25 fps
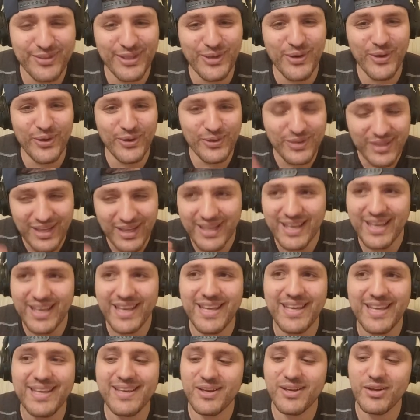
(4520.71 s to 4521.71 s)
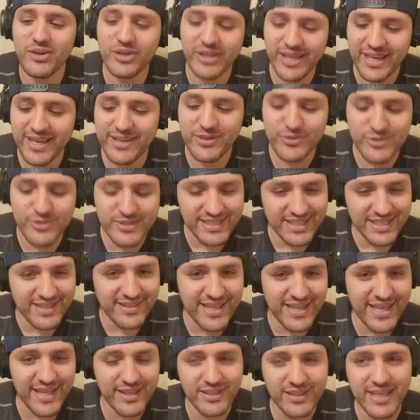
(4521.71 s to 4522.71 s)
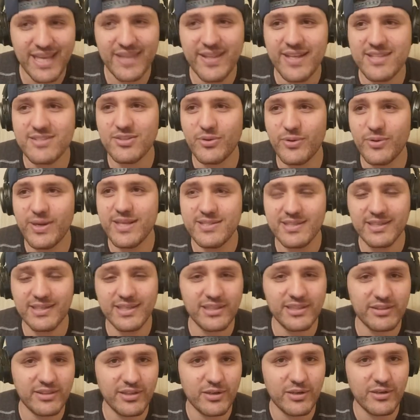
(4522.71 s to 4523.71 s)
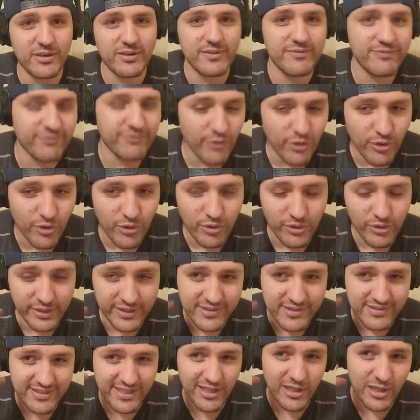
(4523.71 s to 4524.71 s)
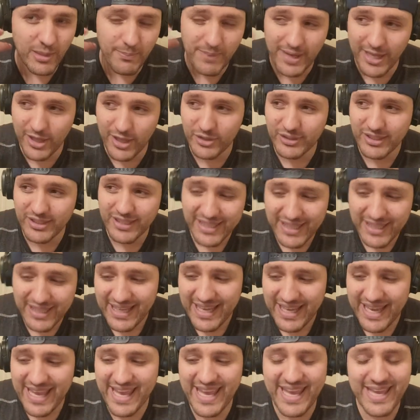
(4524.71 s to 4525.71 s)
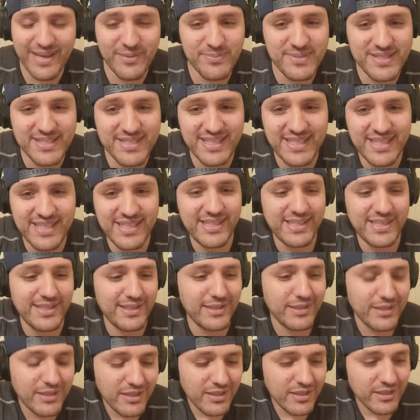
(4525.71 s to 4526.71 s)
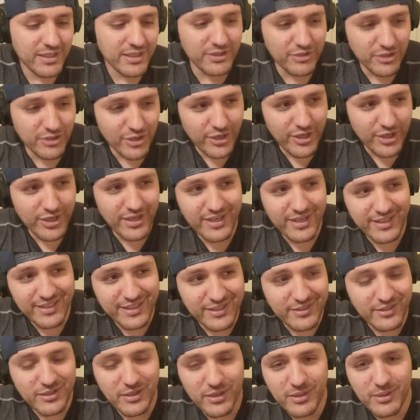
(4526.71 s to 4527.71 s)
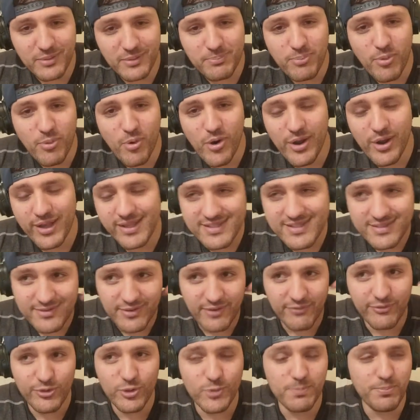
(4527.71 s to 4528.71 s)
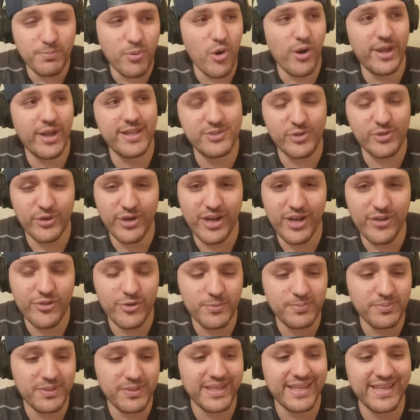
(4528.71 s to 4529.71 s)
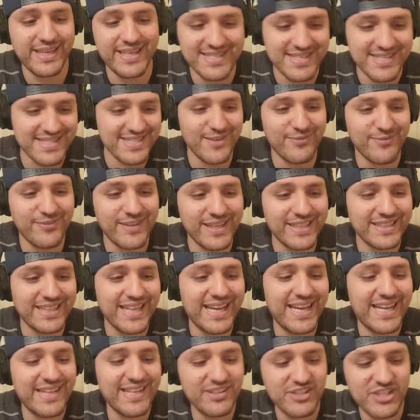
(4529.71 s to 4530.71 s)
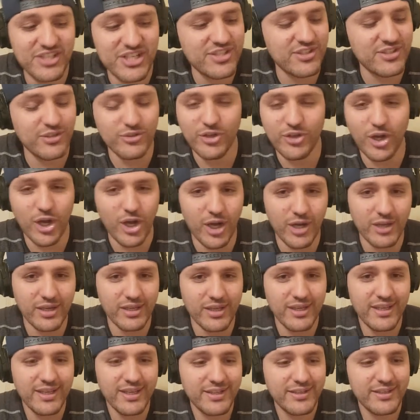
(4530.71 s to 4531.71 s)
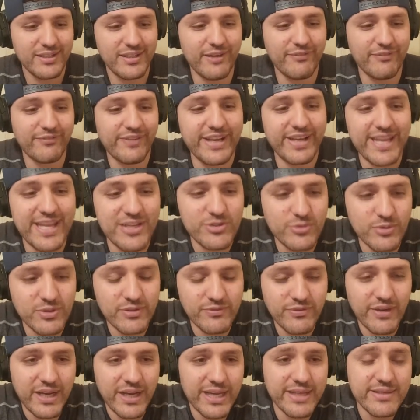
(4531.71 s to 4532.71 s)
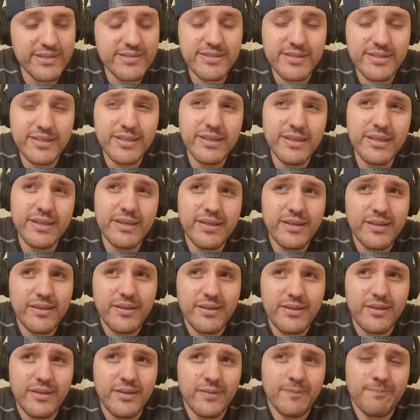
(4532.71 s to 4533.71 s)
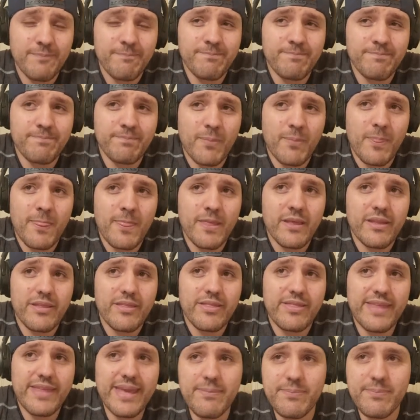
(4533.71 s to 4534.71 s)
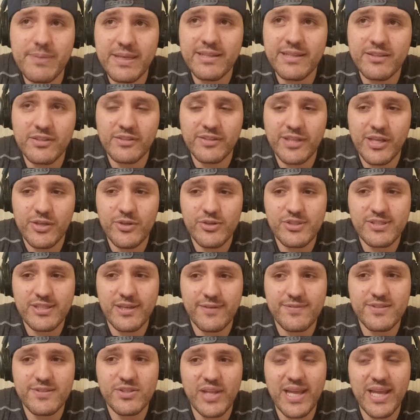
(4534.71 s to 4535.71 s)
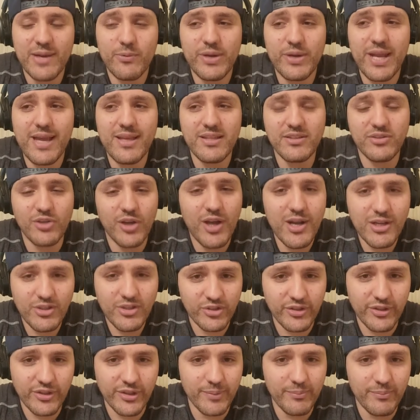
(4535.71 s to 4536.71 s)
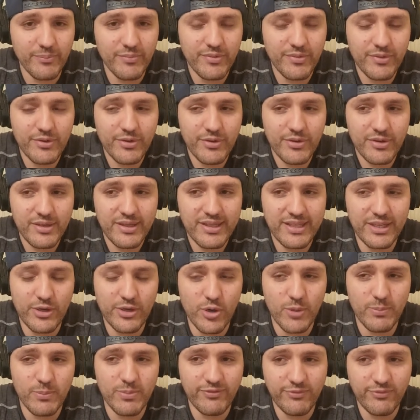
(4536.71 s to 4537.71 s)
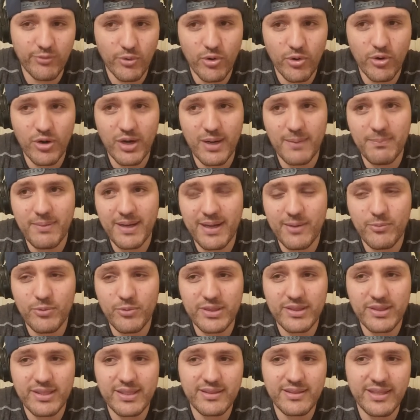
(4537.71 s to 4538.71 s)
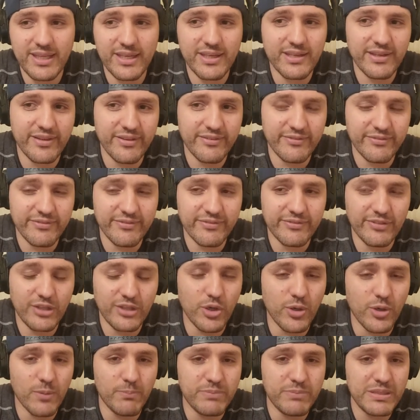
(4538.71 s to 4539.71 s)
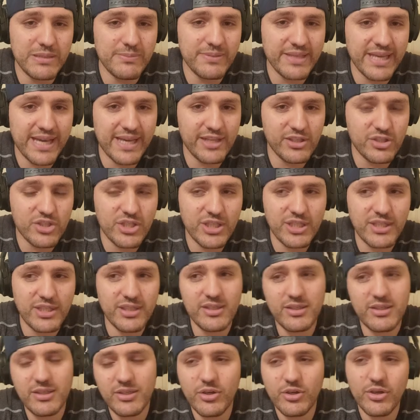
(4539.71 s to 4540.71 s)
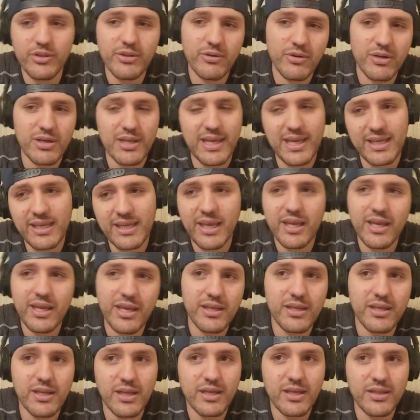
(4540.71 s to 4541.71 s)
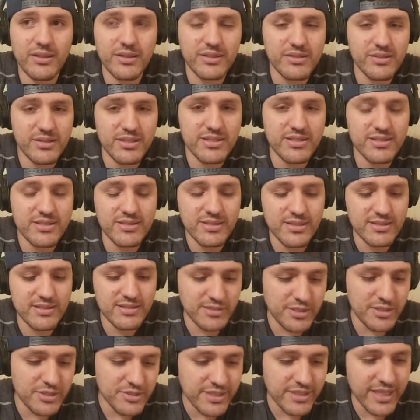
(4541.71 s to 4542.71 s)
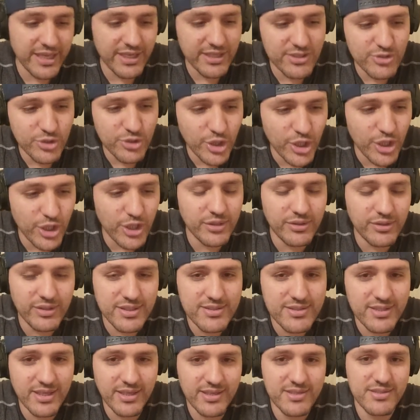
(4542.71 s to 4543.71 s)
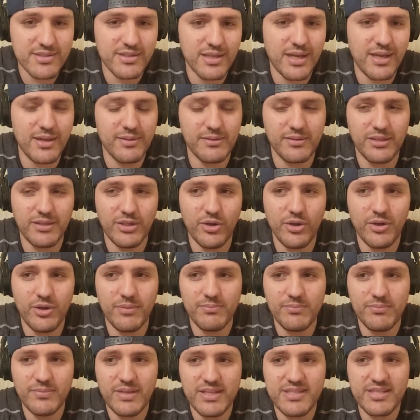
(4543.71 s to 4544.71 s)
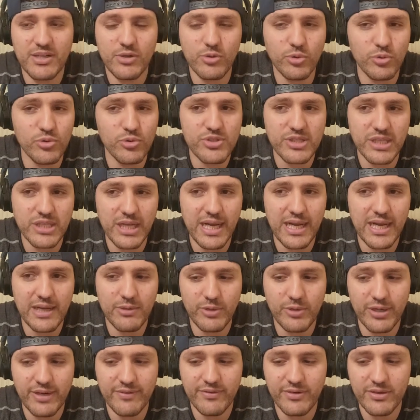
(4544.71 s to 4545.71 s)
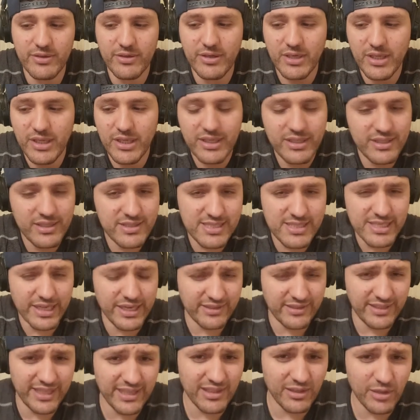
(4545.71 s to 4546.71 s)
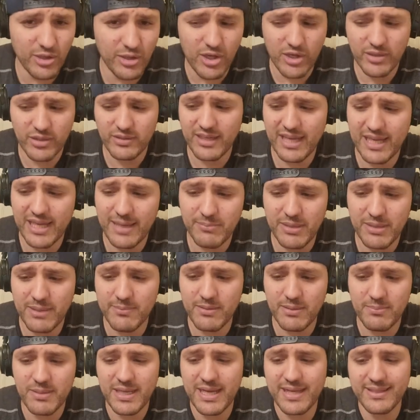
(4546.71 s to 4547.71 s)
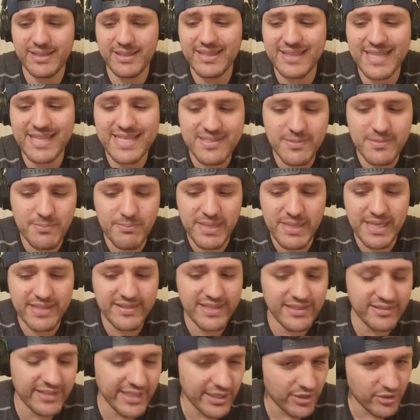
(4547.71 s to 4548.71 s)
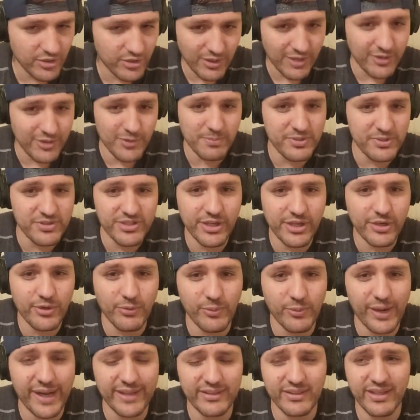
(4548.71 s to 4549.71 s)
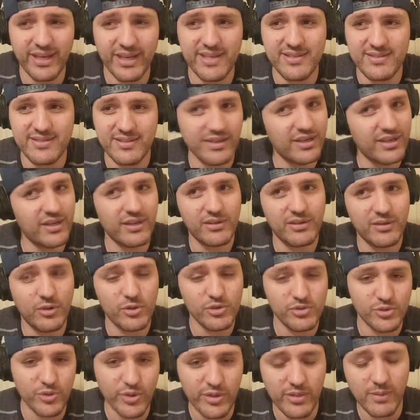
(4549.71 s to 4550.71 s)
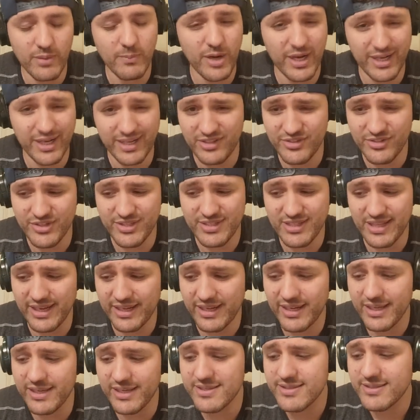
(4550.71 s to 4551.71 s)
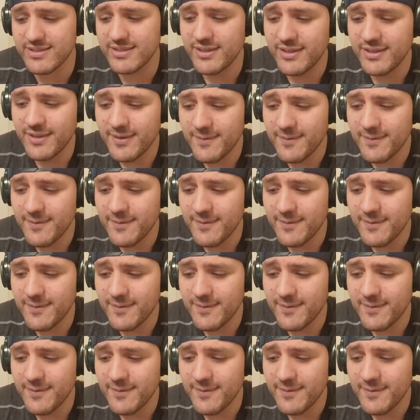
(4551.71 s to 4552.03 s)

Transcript: You know, you're like, hey, okay, you seen that? Yeah, that's crazy. Get their info, intel about A M C, get their get their points, their viewpoints on other plays and stuff like that, just to talk, not financial advice. They begin to tell you stuff. So like when I talk to them, you know, before about what they think of, you know, B B I G, you know, they're like, hey, uh, this this this thing is good. This thing is not, you know, it's a cool stock, whatever. It's going to take a long time, blah, blah, blah. That doesn't mean that they're one hundred percent correct, guys. They're also in the market just like us.